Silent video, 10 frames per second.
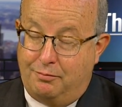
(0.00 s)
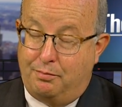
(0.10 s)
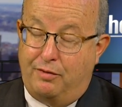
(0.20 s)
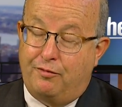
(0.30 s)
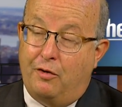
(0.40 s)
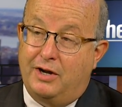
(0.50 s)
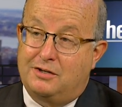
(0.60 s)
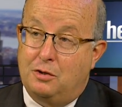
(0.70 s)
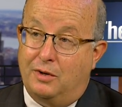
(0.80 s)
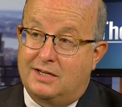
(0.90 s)

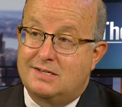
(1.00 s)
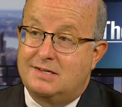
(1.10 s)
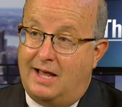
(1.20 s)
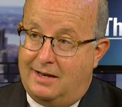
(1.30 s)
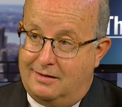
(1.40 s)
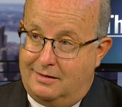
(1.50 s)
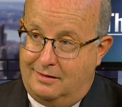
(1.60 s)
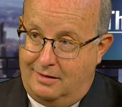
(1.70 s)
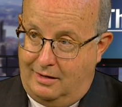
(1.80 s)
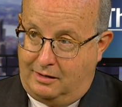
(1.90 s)
preferring to extend
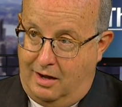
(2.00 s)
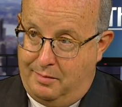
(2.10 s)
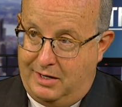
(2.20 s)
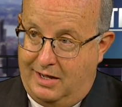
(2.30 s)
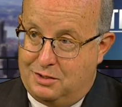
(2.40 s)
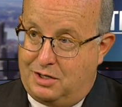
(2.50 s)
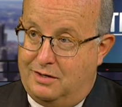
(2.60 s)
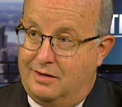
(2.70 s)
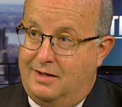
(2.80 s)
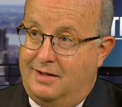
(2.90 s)

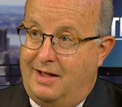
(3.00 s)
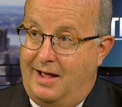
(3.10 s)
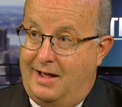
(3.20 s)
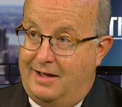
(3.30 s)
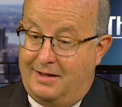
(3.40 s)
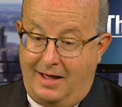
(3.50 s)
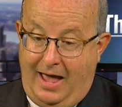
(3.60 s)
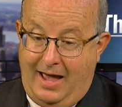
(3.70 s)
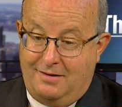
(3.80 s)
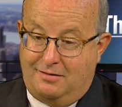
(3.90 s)
accommodation
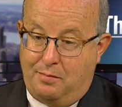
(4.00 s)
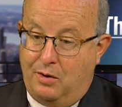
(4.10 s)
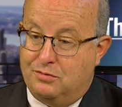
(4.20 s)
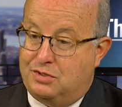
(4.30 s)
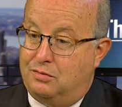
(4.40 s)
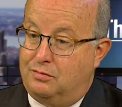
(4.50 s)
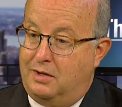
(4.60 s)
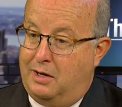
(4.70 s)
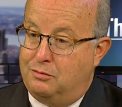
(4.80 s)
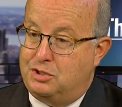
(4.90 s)
as opposed to,
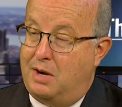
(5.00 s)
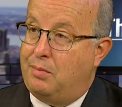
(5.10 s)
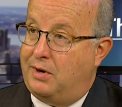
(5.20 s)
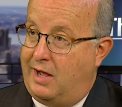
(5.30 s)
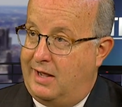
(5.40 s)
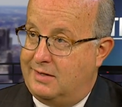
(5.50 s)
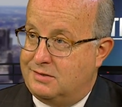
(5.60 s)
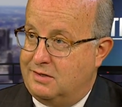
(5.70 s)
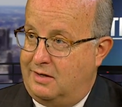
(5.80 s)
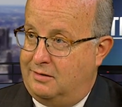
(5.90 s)
you know,
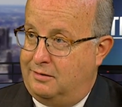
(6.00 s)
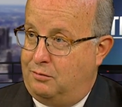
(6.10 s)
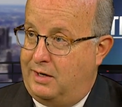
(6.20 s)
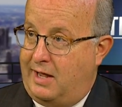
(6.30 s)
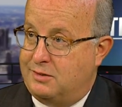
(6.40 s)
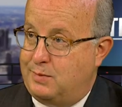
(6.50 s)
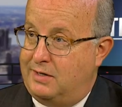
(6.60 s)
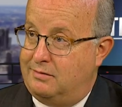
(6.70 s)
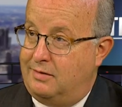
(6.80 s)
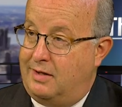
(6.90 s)
jeopardize what has
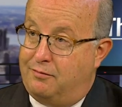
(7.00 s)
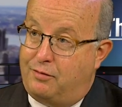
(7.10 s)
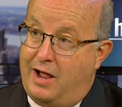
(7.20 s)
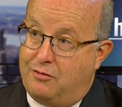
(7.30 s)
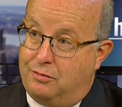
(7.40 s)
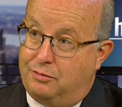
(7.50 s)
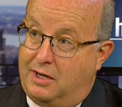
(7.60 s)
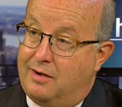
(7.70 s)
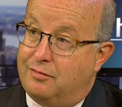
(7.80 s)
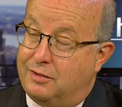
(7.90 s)
been a fragile
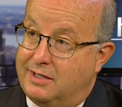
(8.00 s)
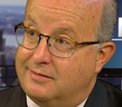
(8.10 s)
recovery.